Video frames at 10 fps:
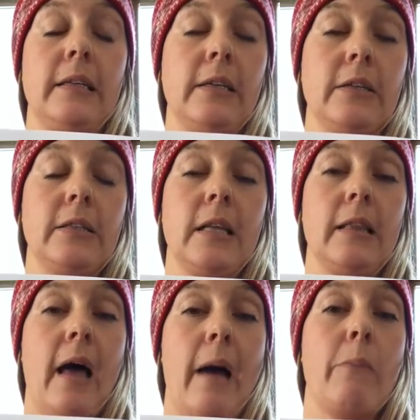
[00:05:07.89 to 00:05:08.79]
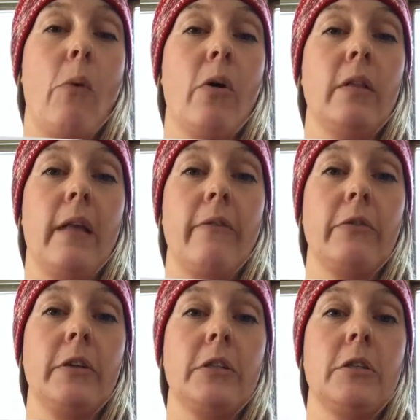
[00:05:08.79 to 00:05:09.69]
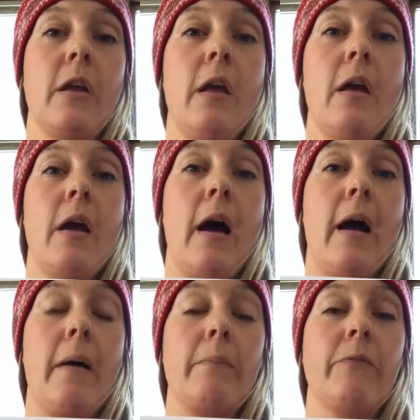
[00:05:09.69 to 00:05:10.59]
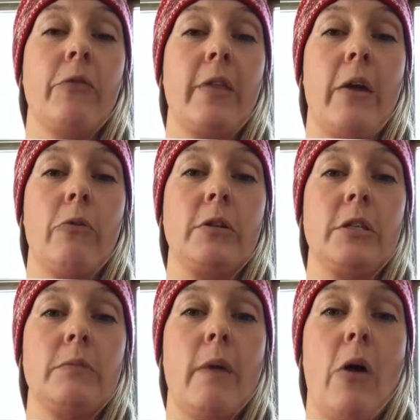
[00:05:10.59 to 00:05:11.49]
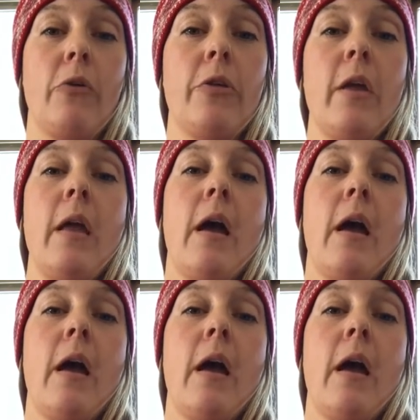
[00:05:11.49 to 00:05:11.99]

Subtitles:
yields a lot more leverage for that horse's mouth.